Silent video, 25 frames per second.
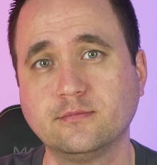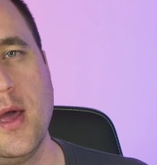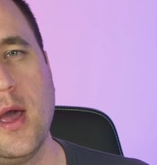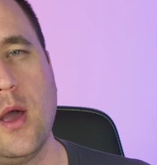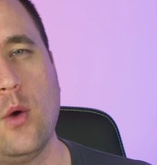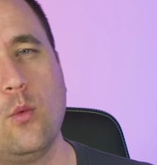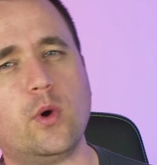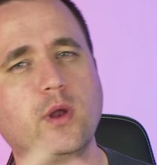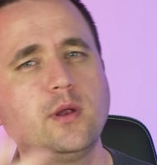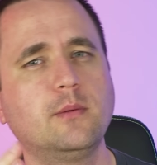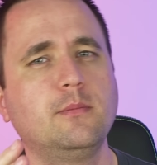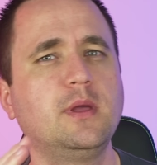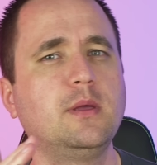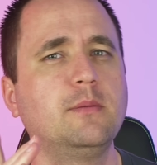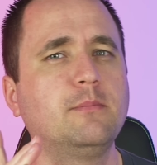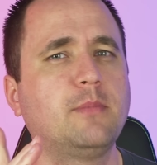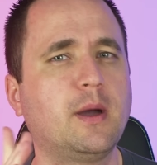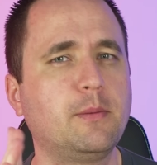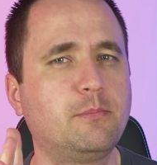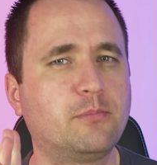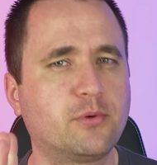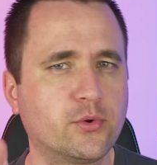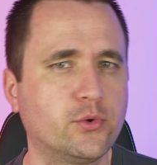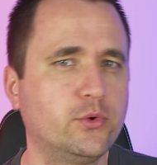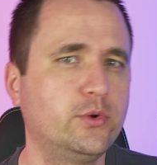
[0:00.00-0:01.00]
What I mean by
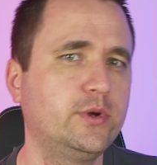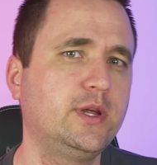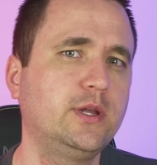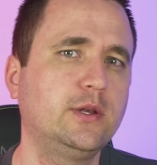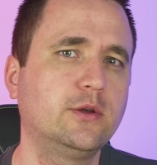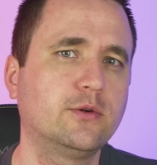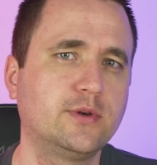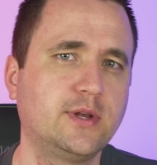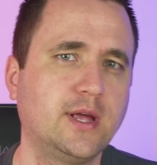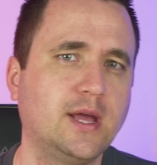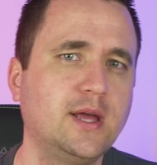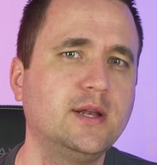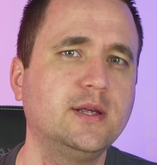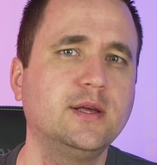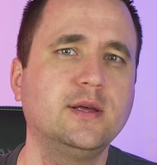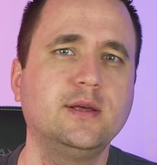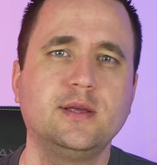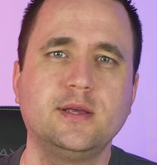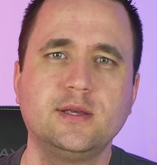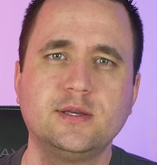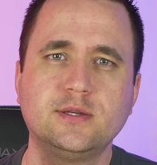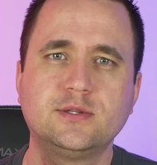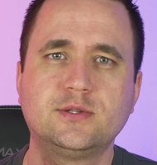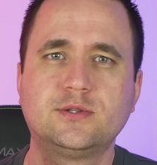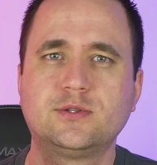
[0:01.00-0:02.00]
pruning your data
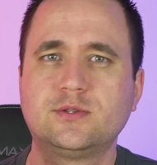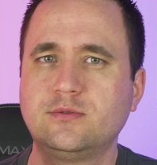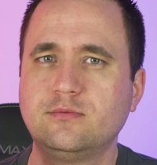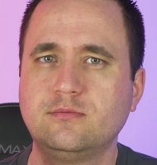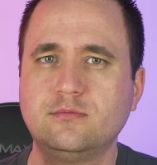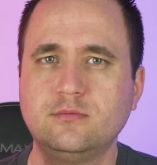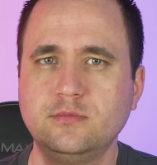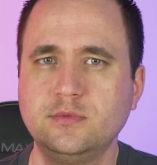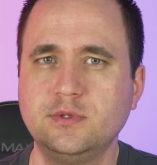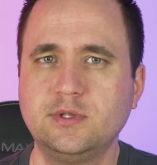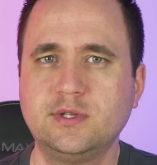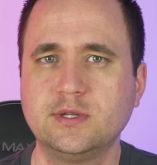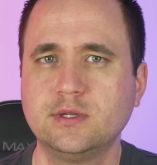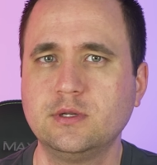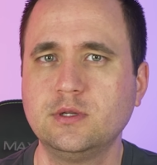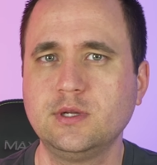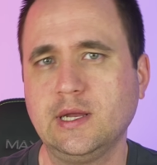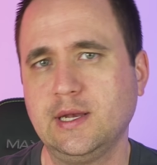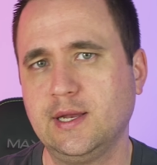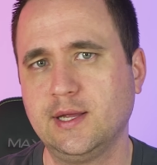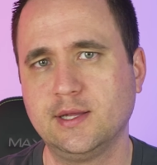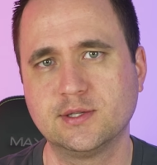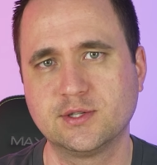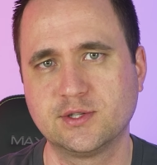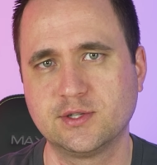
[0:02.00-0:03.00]
is
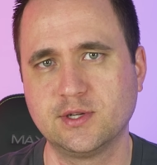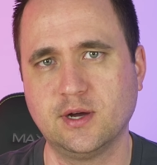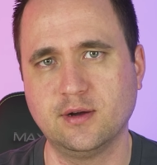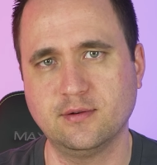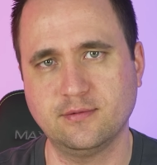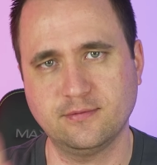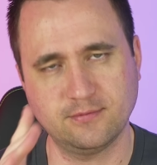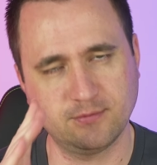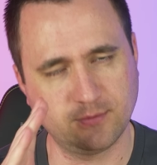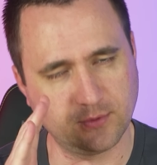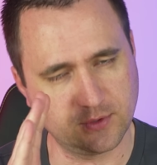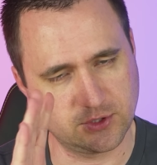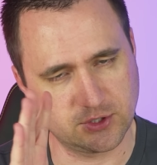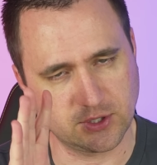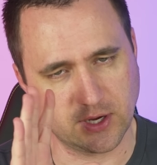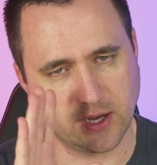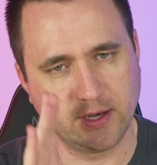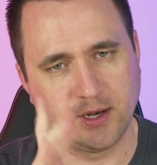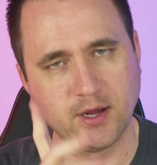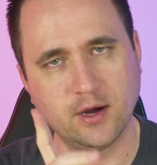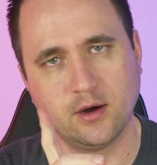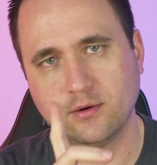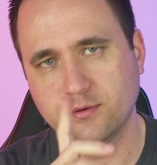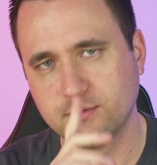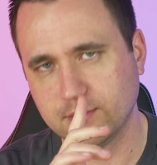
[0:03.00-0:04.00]
deleting stuff, which I
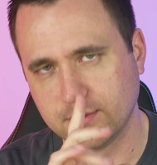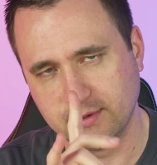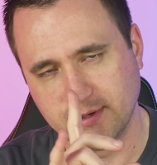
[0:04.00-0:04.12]
know